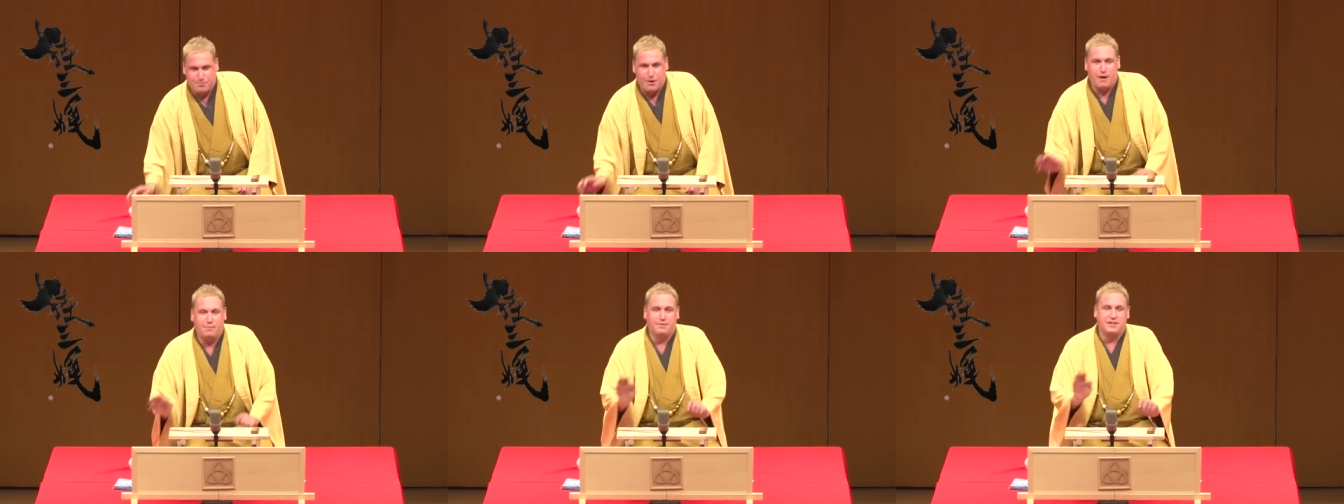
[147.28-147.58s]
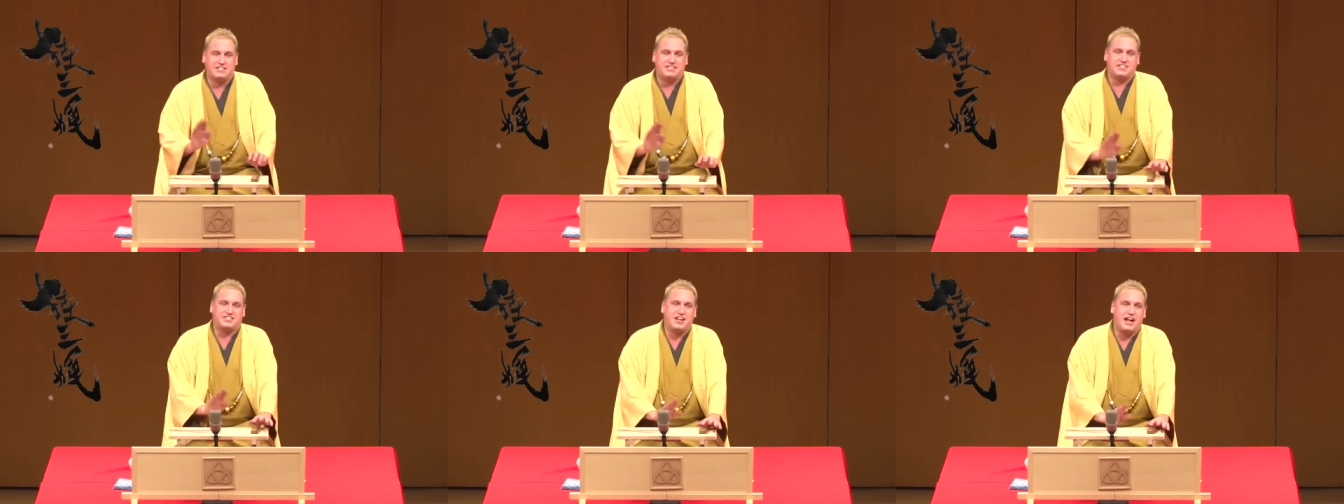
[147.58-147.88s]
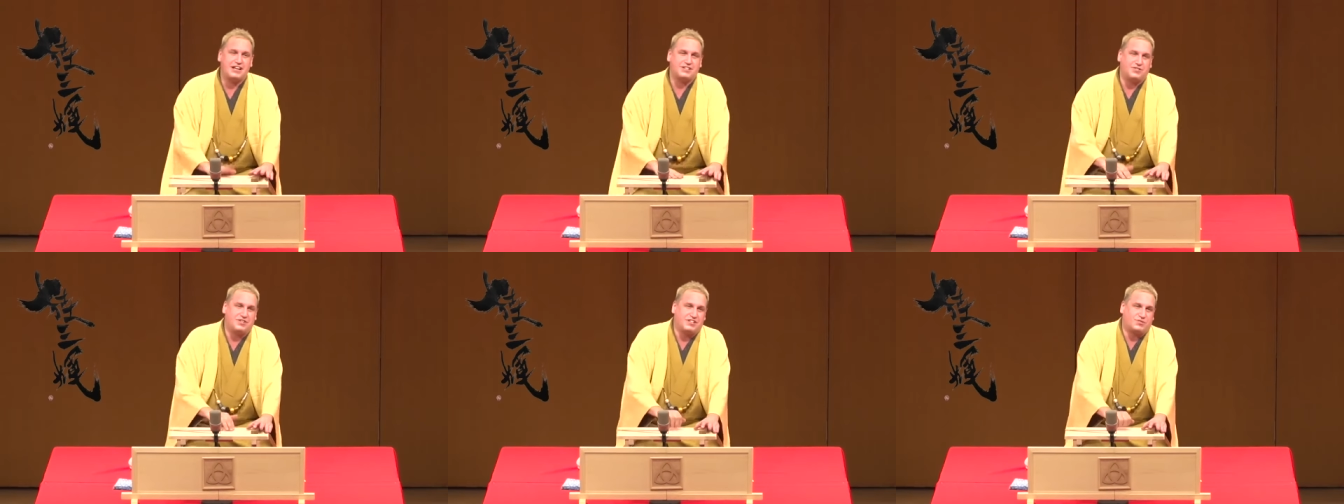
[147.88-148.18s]
Problem is, there's
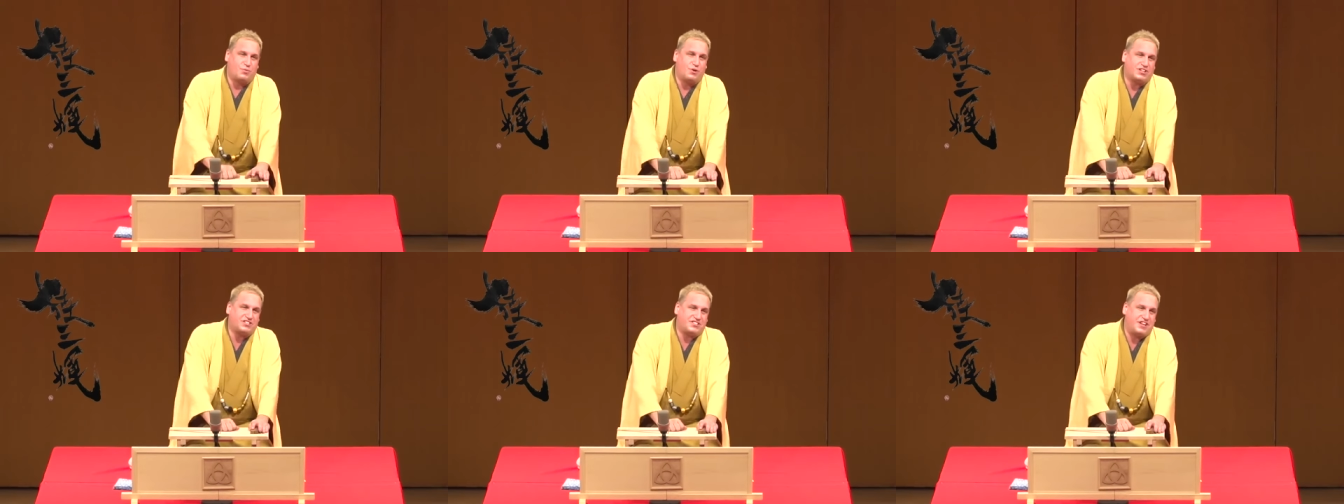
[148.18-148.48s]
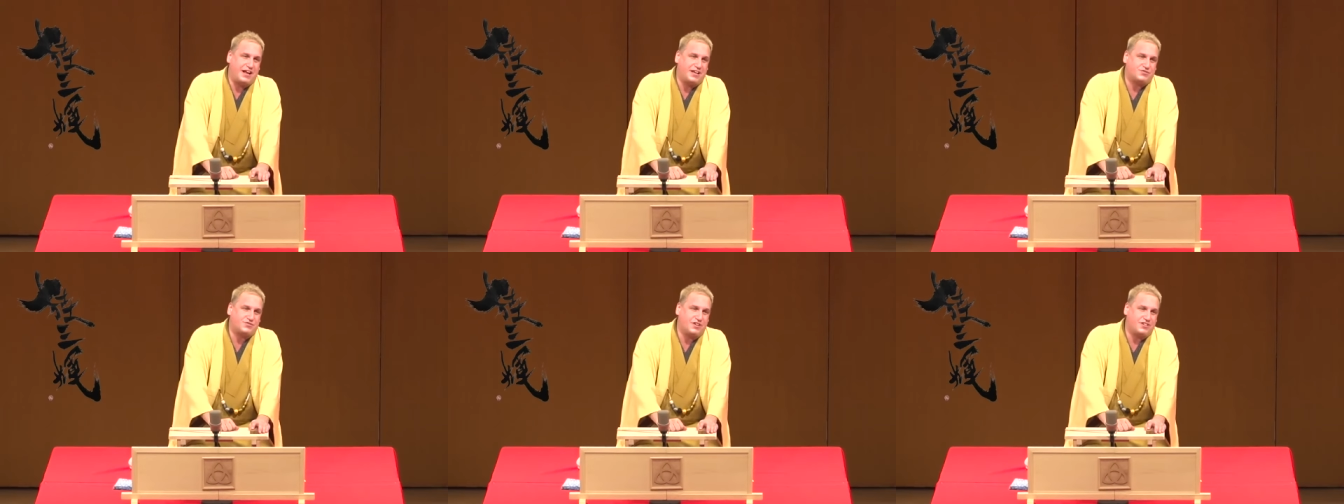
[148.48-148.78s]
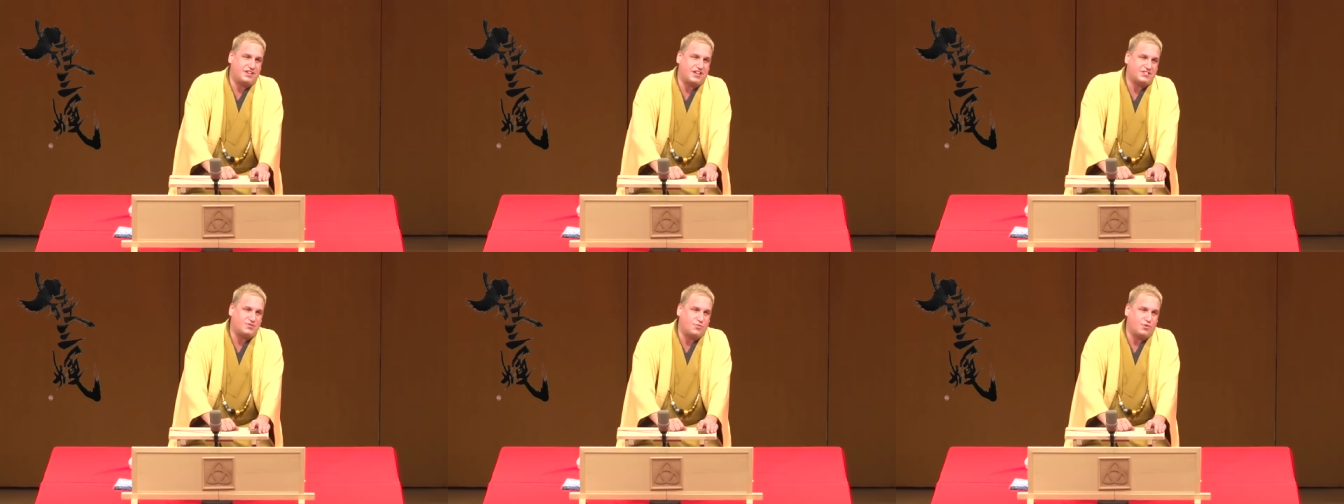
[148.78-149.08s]
times when this works, times when
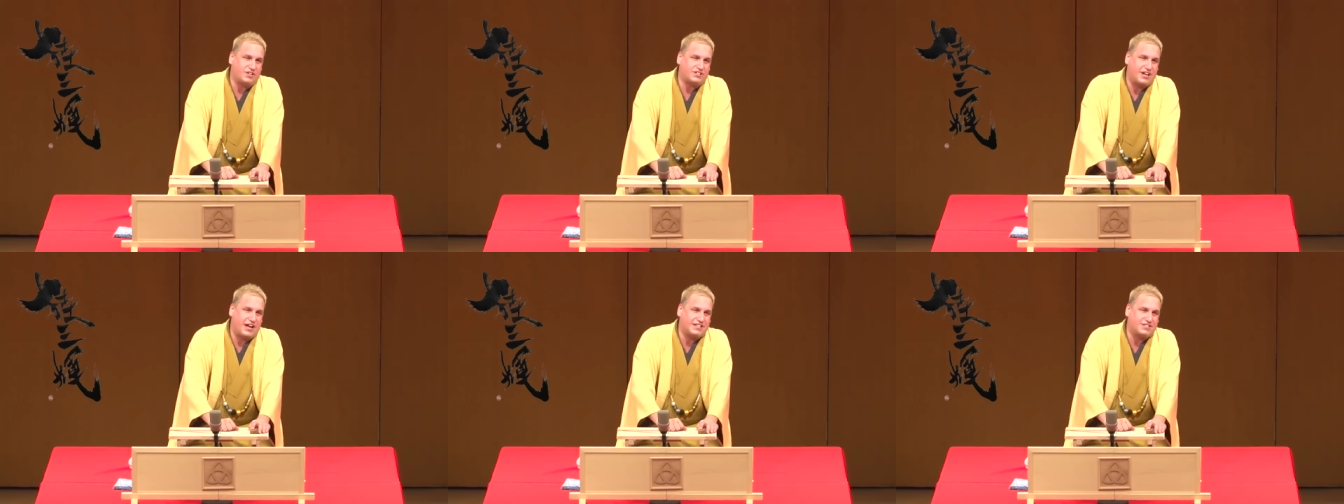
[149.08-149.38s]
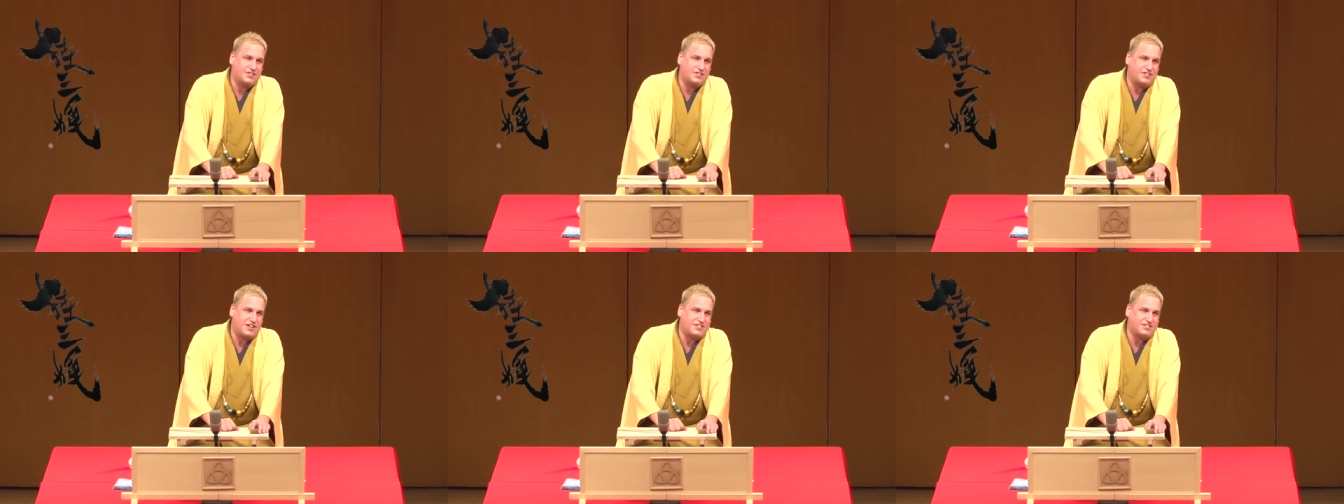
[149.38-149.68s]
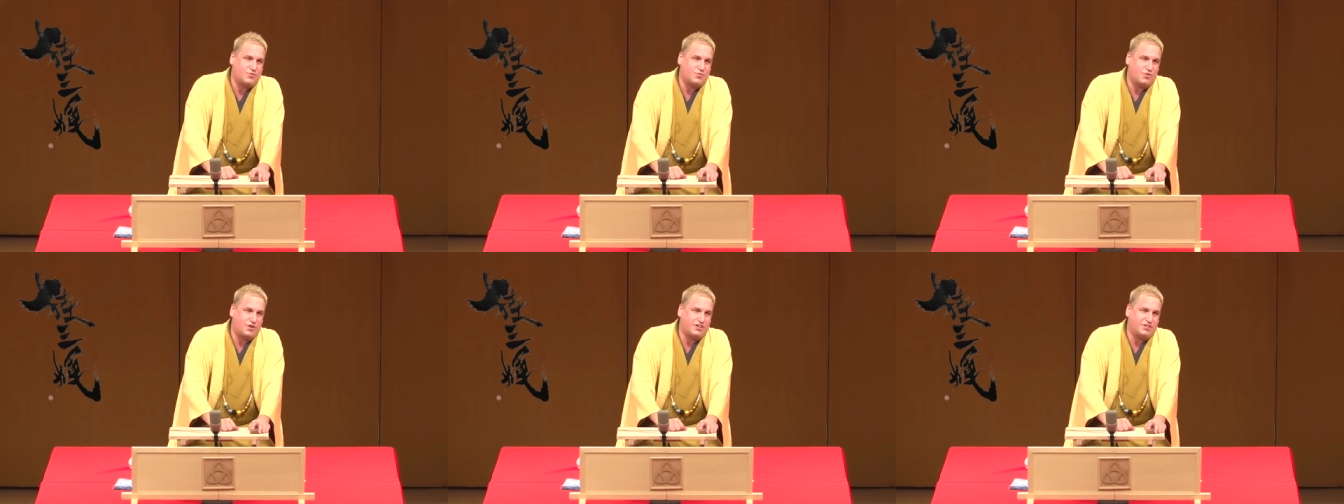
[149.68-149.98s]
it doesn't work, times when it
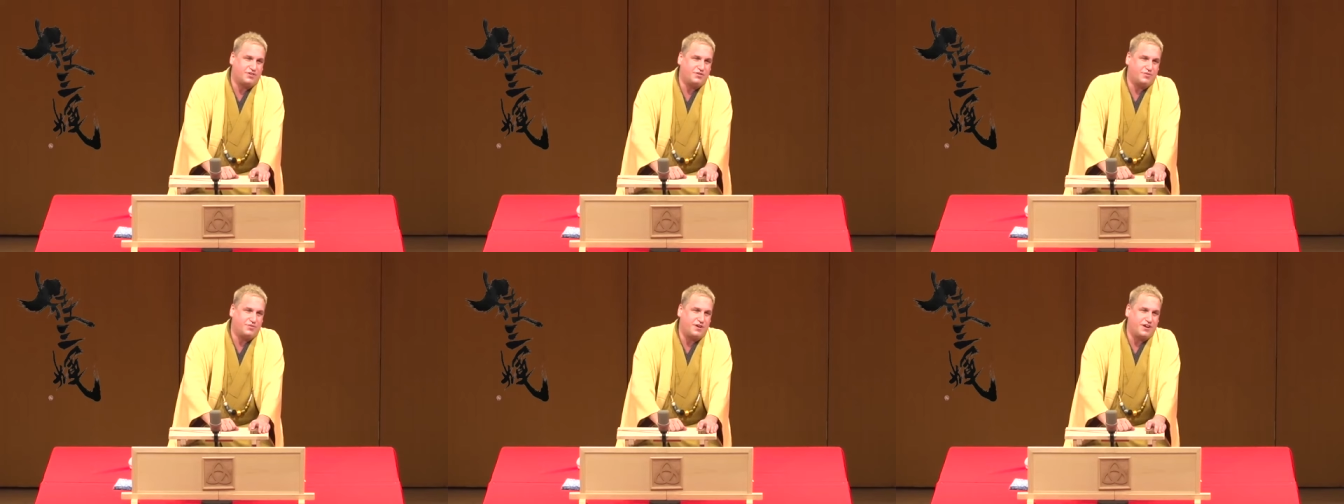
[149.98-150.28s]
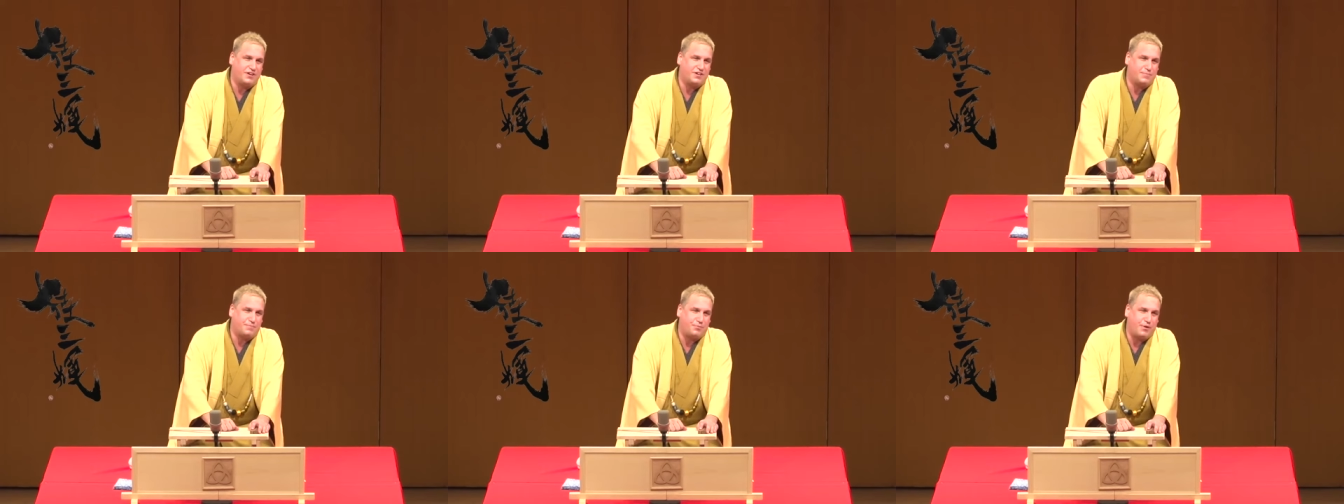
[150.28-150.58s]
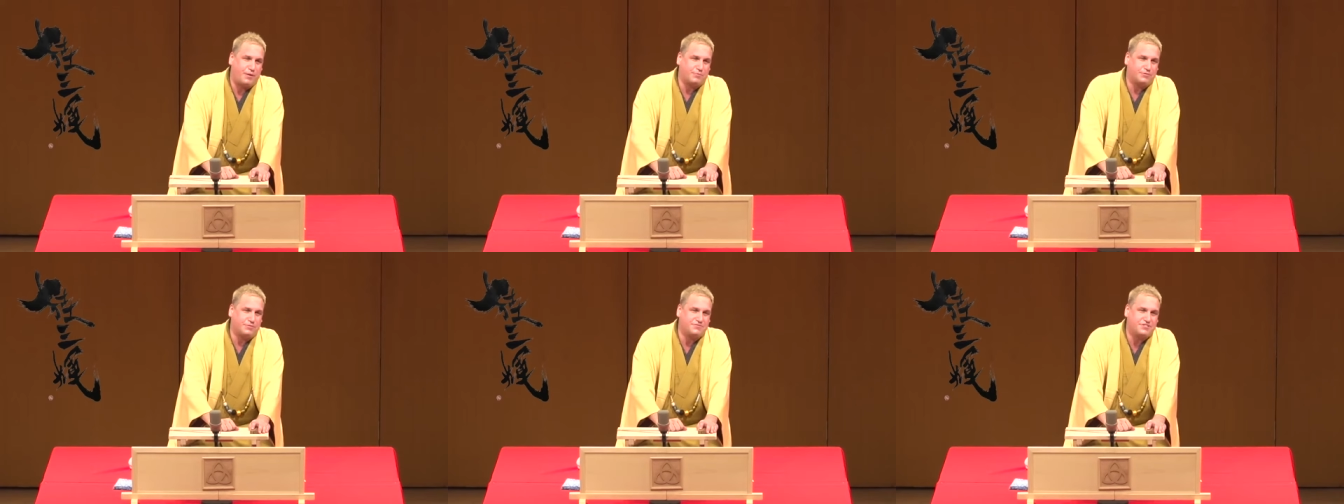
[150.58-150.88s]
doesn't work. You run into
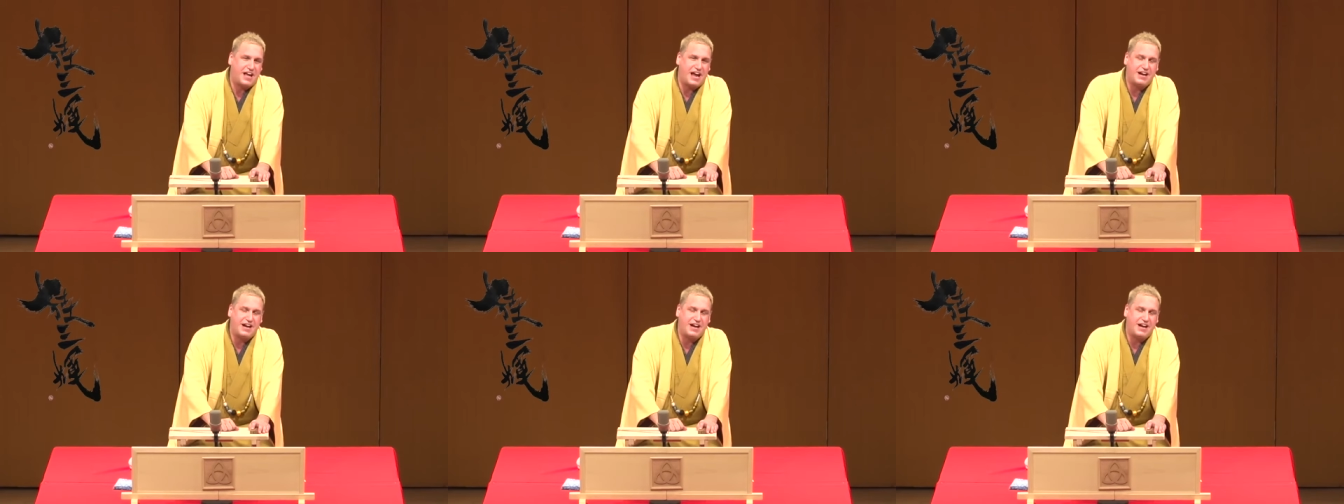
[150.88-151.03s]
problems.